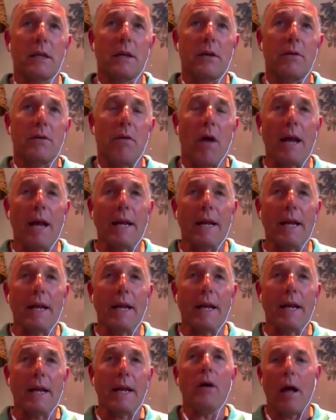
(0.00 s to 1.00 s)
right
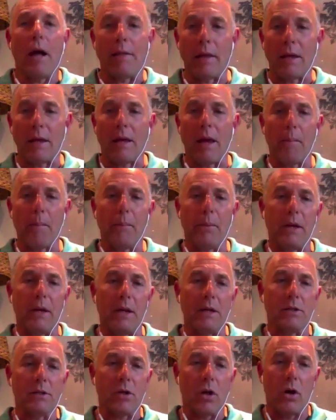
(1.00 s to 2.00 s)
now, I think
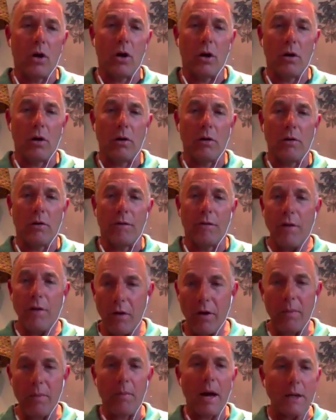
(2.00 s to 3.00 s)
companies are
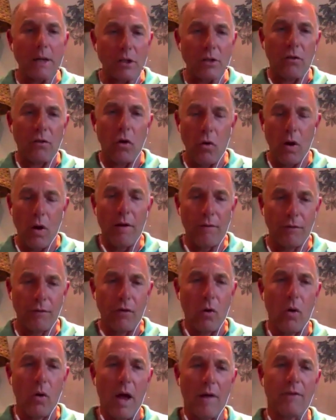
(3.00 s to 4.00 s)
very much for
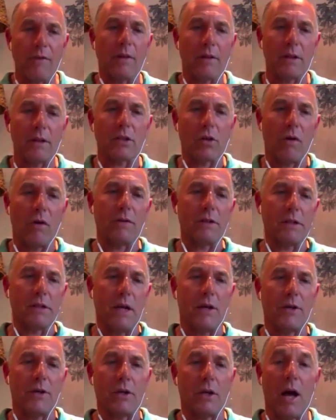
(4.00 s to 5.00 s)
having this
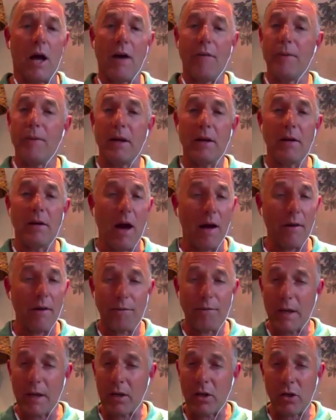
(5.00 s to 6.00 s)
conversation. I've been
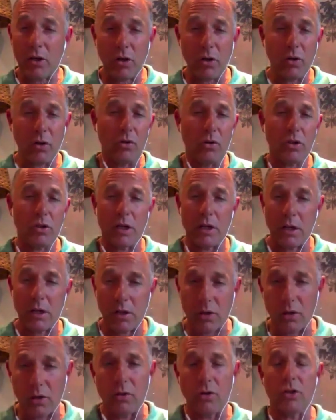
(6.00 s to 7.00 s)

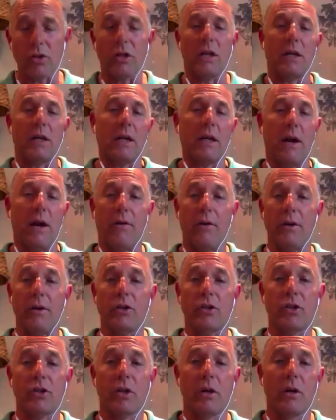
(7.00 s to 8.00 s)
hugely
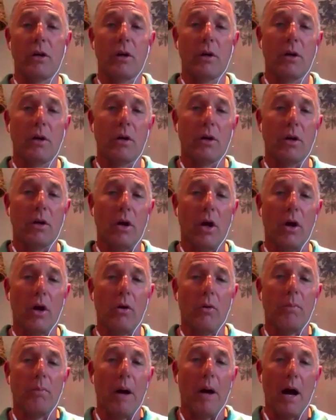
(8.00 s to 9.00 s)
encouraged,
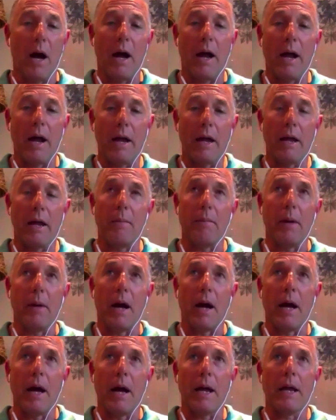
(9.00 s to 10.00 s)

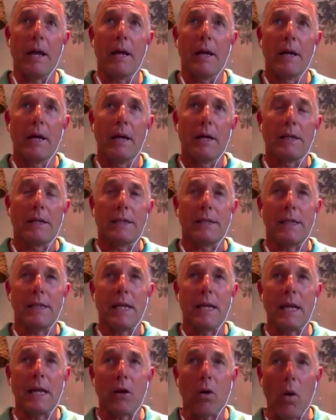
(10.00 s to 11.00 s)
by
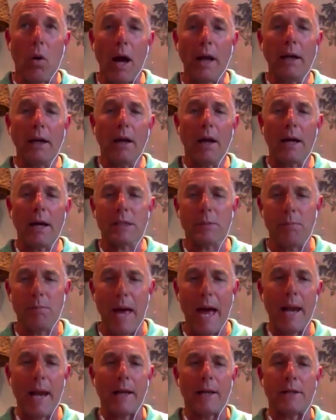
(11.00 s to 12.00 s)
seeing quite a nice
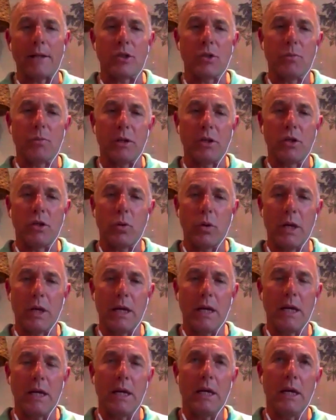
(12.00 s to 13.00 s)
balance
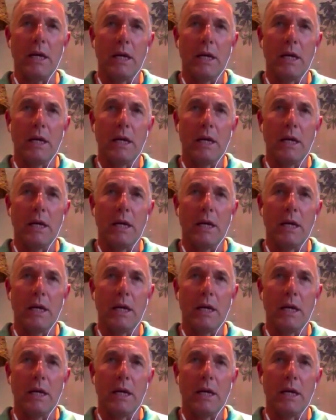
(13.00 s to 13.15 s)
between,